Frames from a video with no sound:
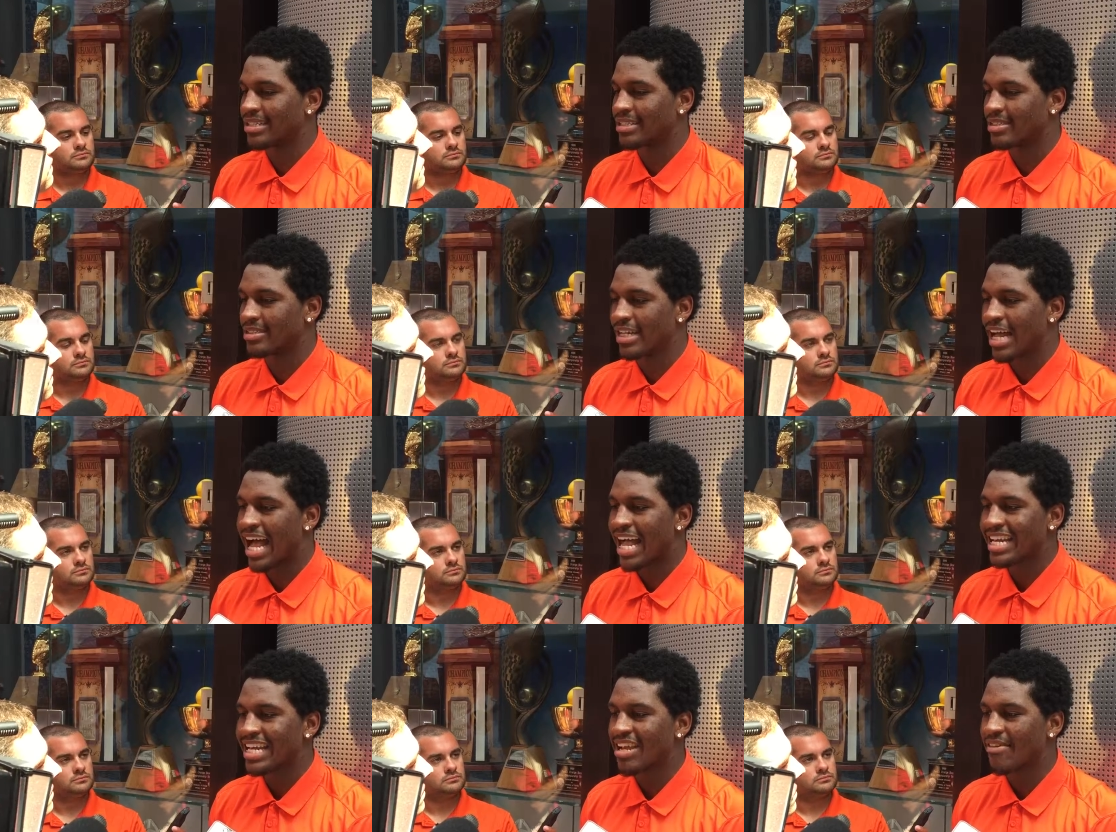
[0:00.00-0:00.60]

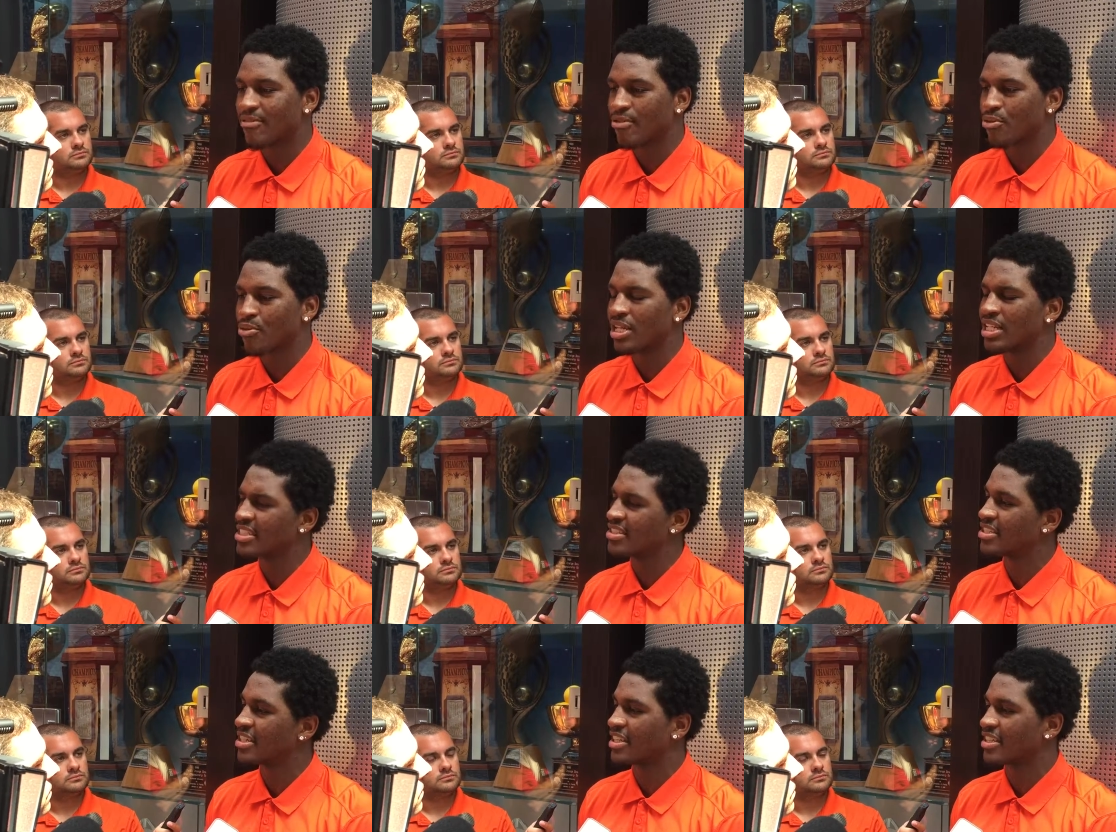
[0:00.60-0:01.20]
Speaker 1: and I never
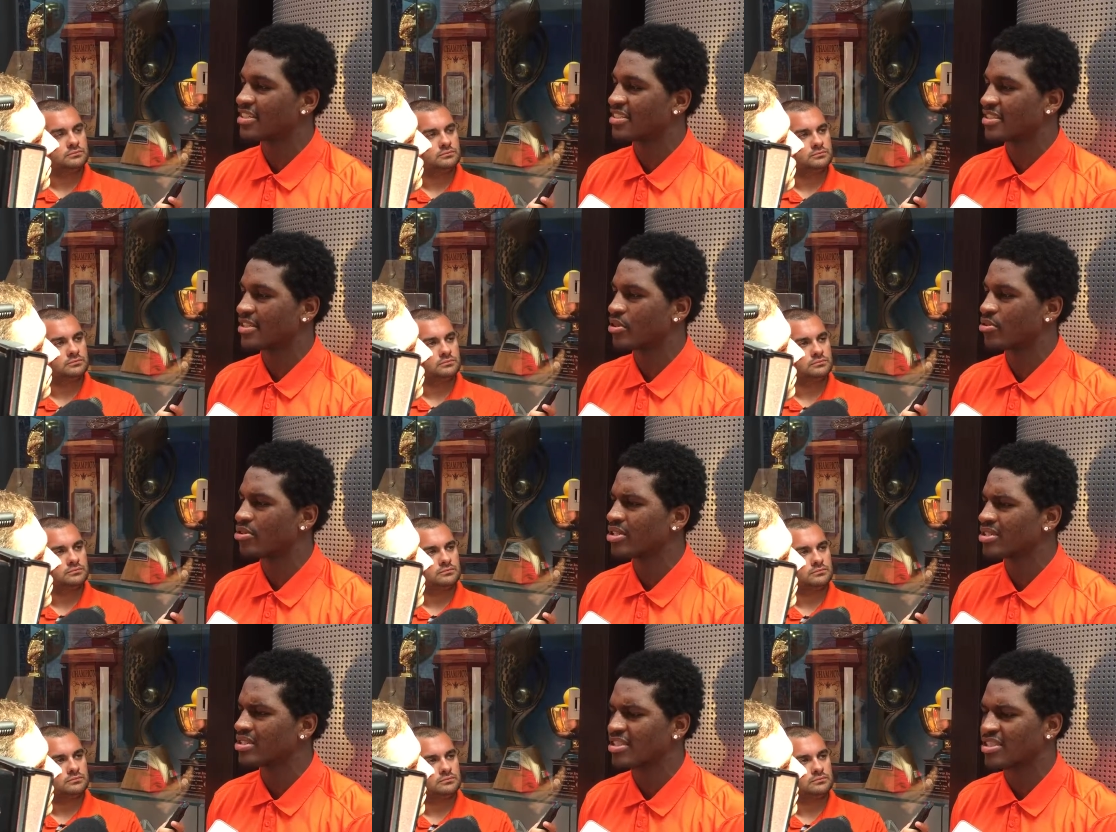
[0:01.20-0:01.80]
really took it
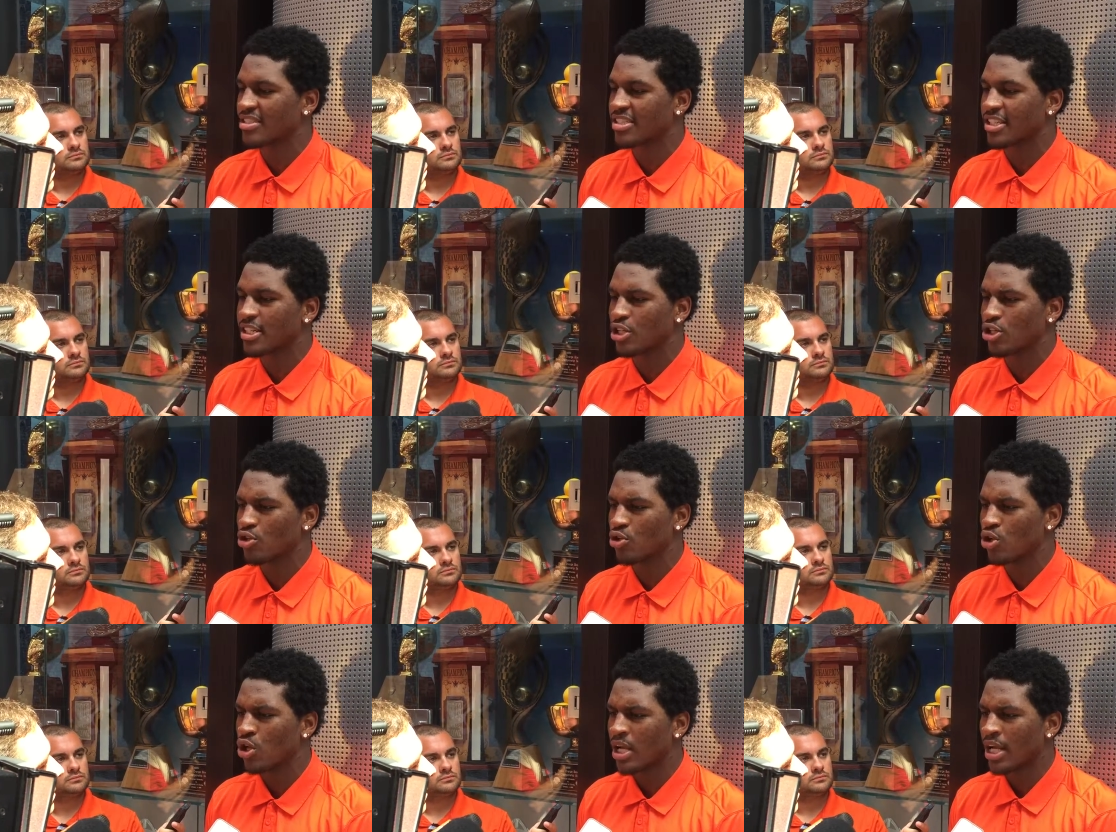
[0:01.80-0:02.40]
serious
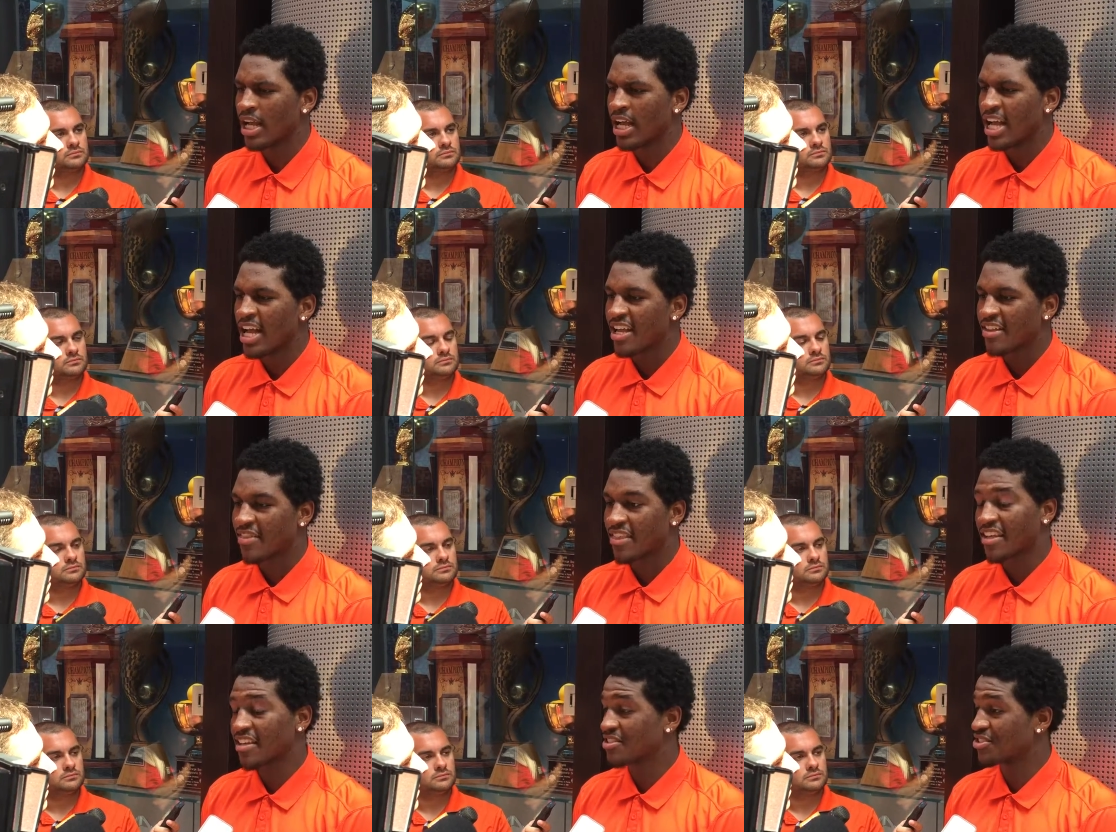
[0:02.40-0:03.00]
until
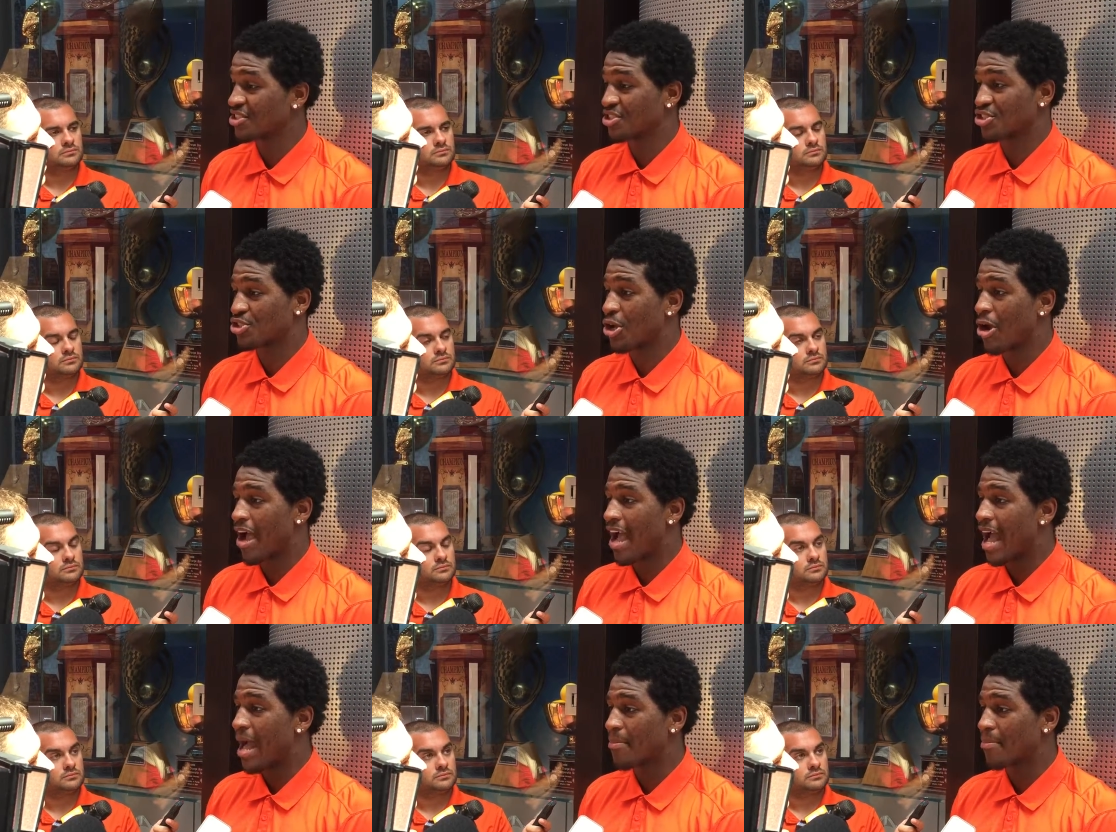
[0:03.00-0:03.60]
things just
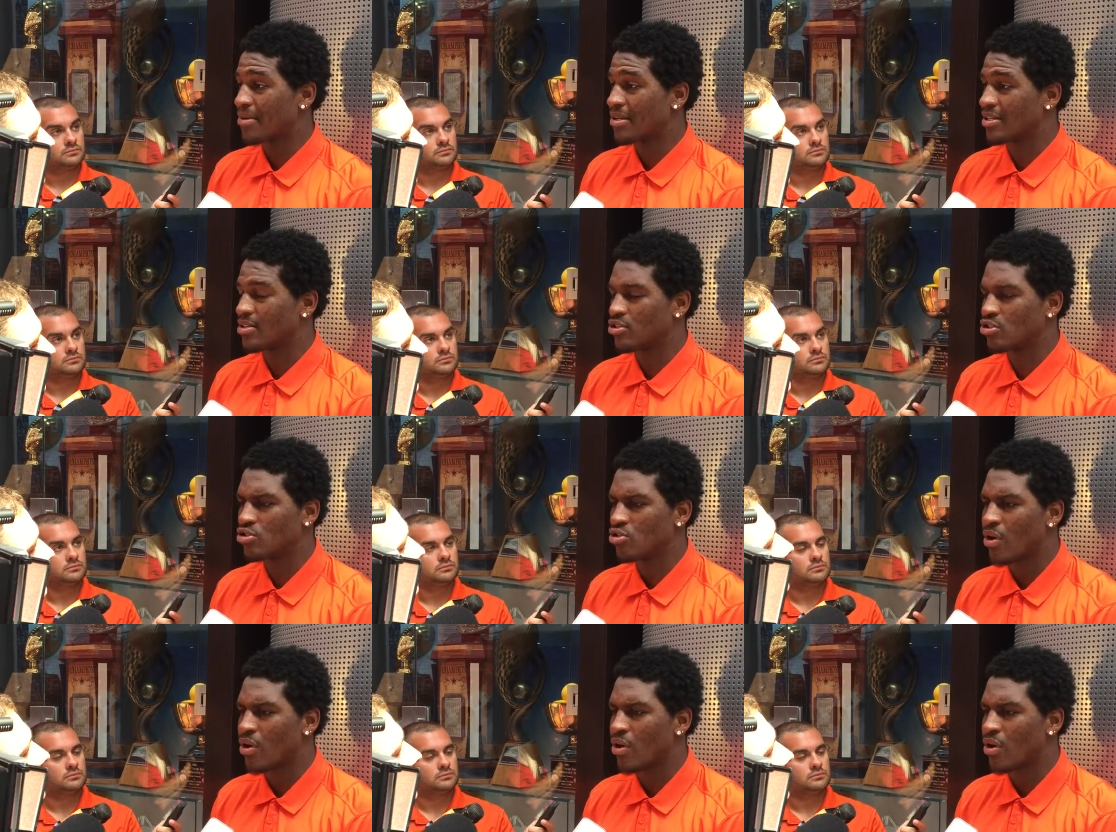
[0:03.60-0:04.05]
start happening.